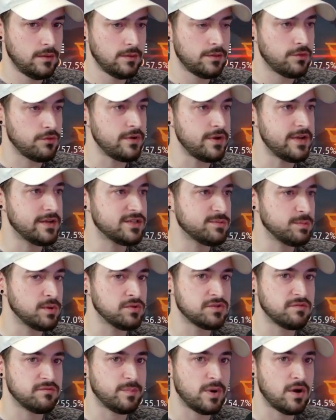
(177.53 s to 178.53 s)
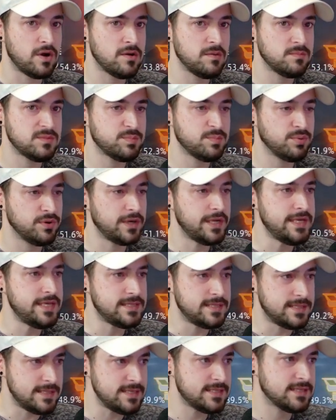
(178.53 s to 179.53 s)
3 explosive bombs, pretty
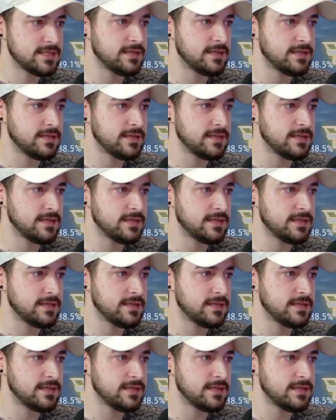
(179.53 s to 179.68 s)
decent